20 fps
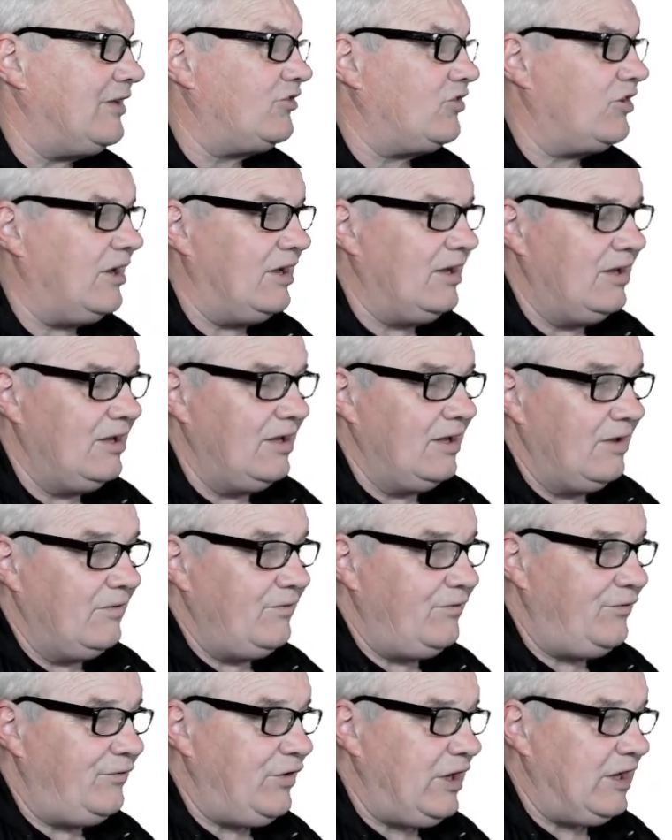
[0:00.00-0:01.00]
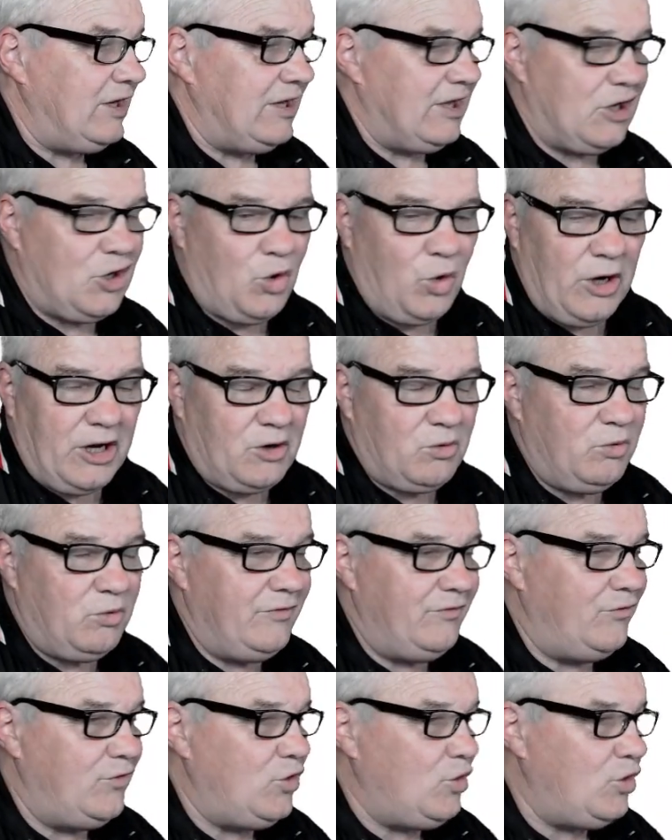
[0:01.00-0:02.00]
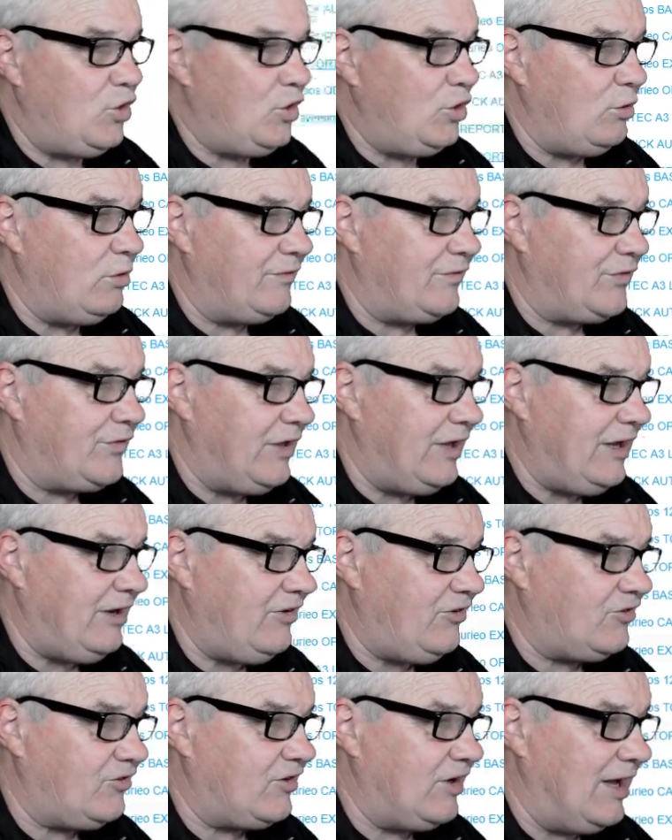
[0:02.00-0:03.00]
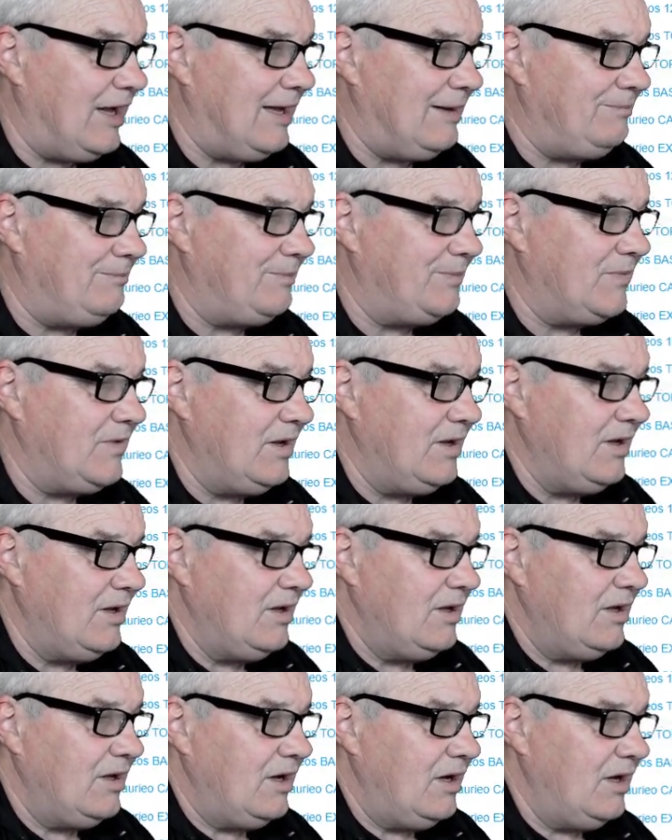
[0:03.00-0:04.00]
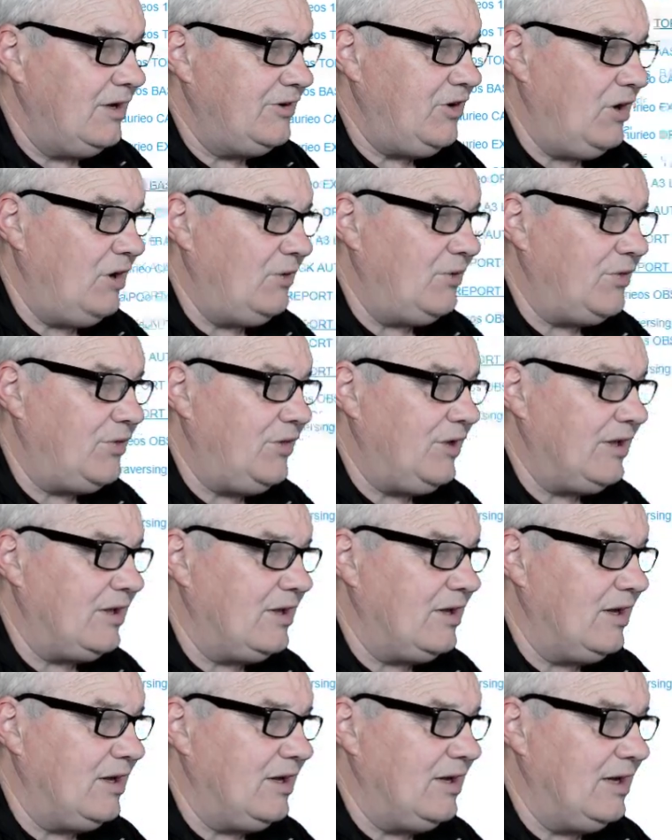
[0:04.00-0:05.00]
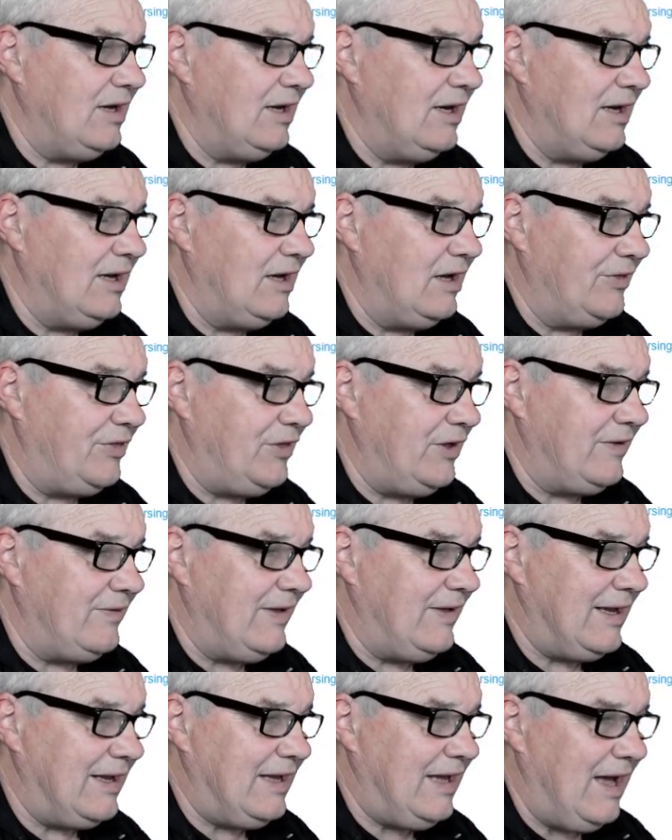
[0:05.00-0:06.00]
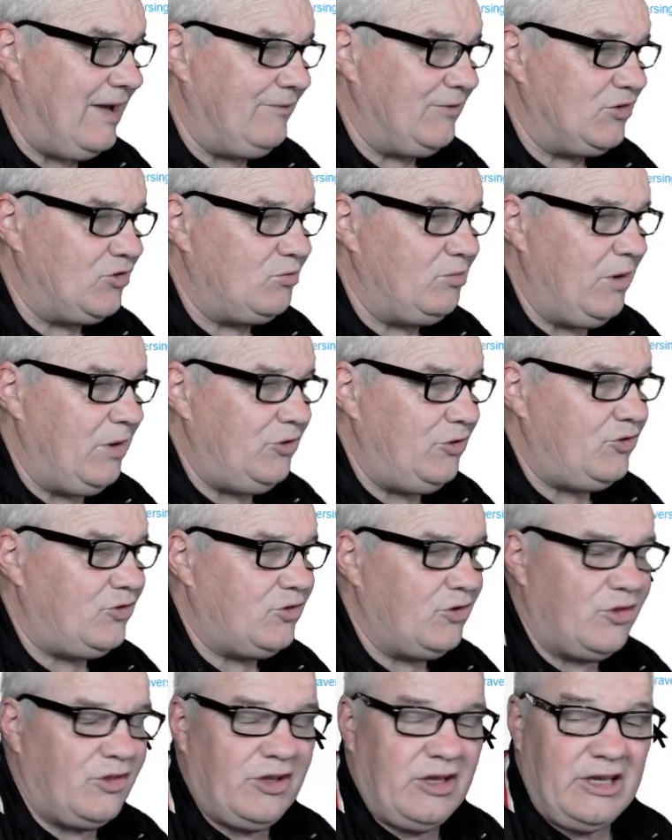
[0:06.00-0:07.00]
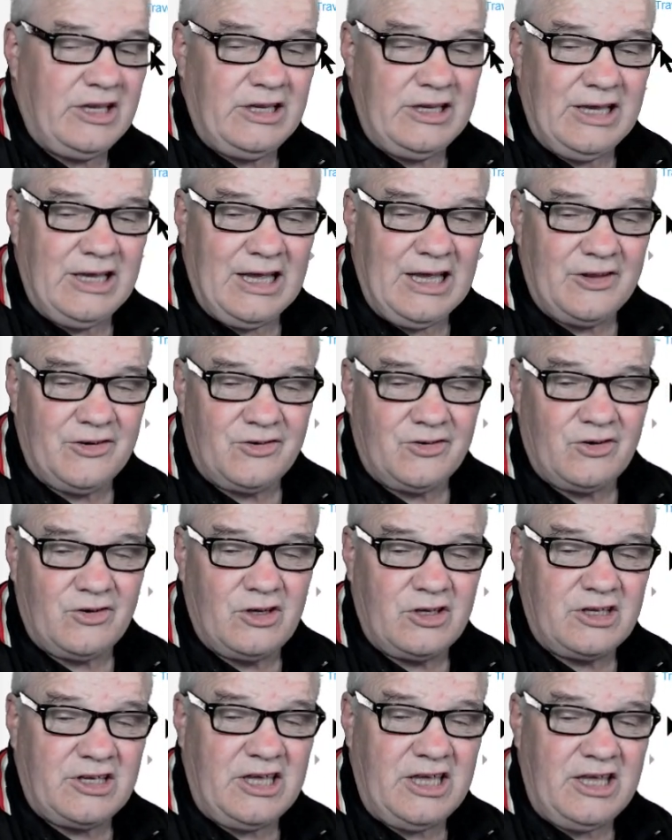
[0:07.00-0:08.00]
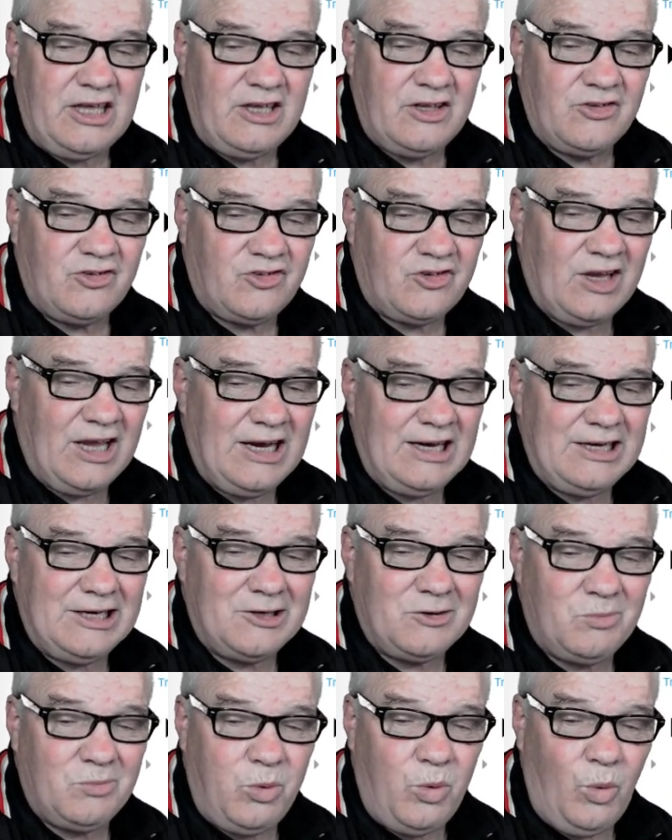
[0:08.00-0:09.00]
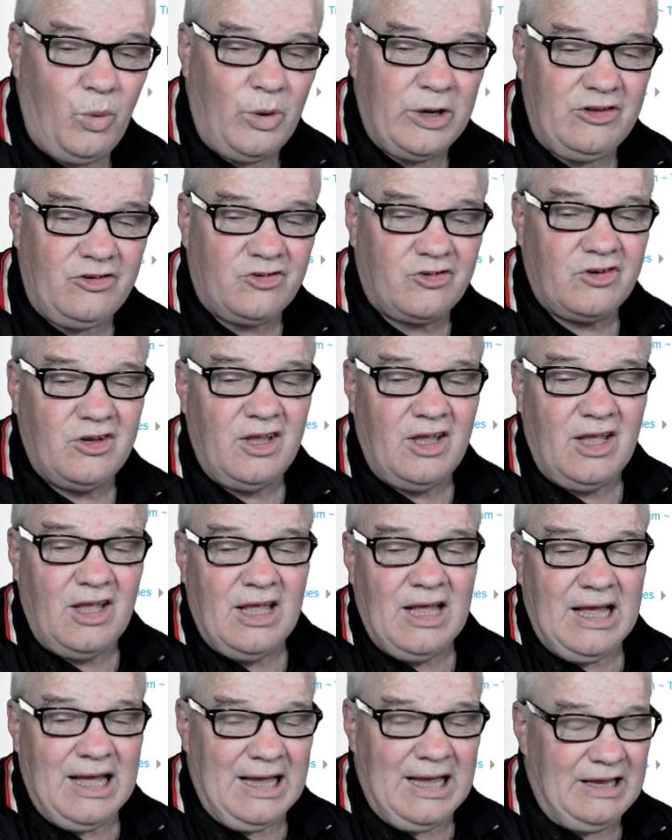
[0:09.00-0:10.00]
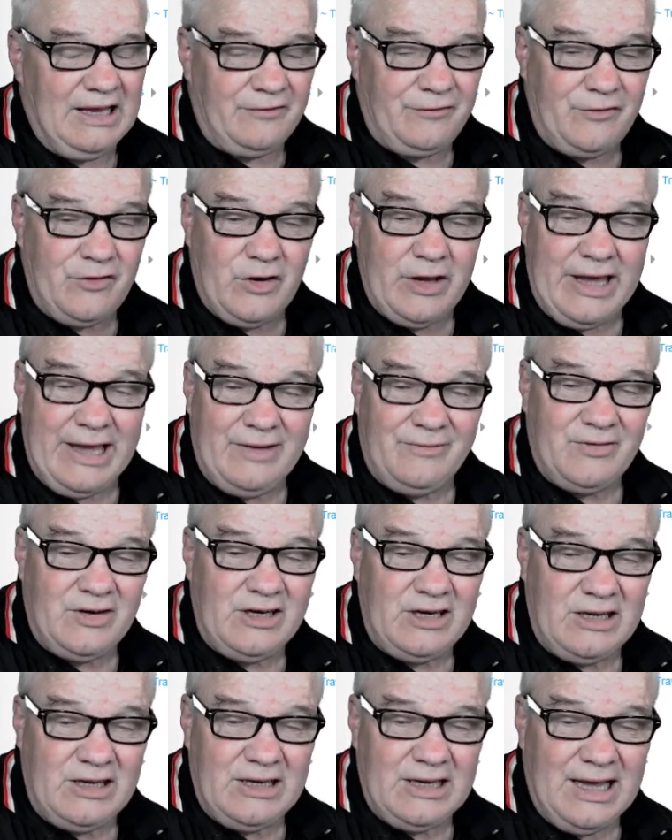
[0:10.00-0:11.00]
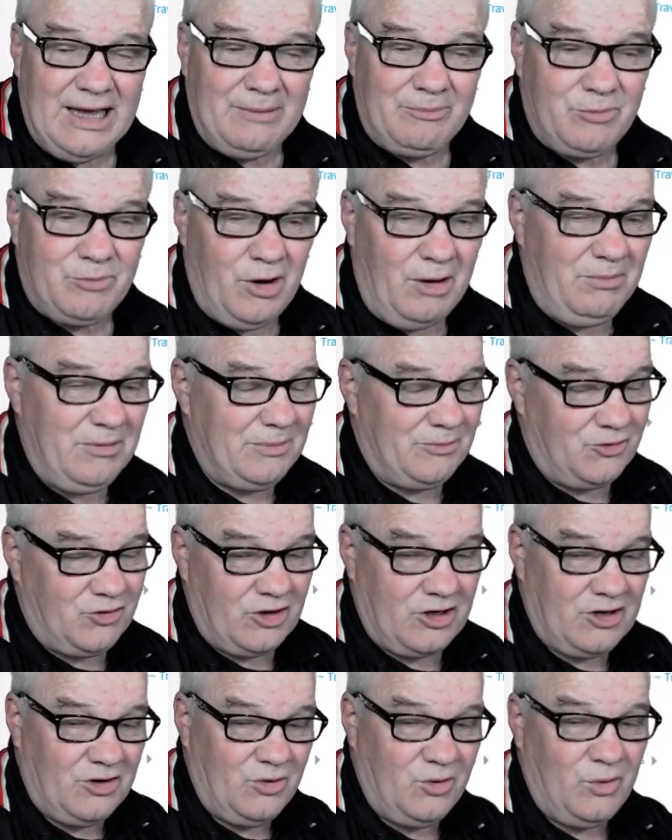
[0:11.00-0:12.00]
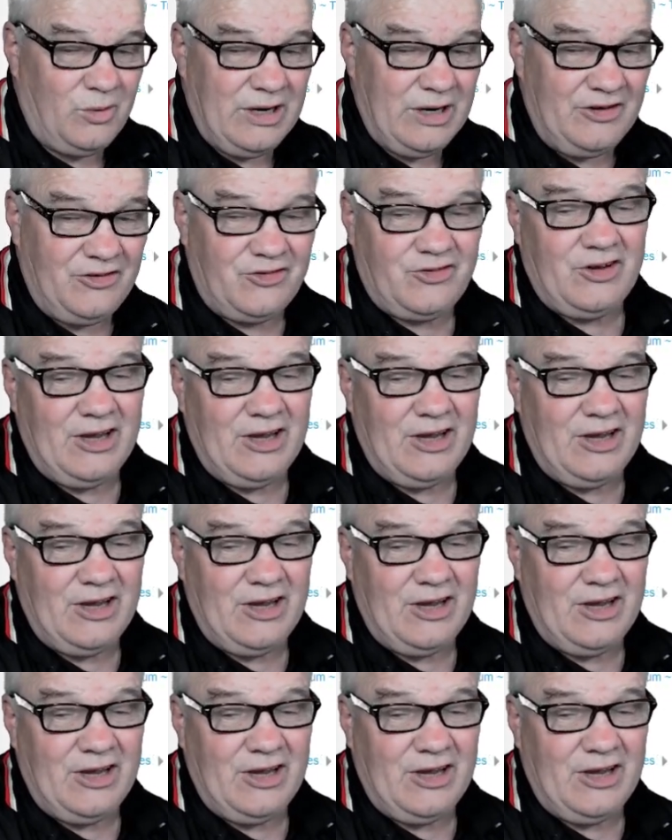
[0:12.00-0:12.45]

a fairly quick review of things. I think that covers most of the key and salient points. If you have any problems, you can always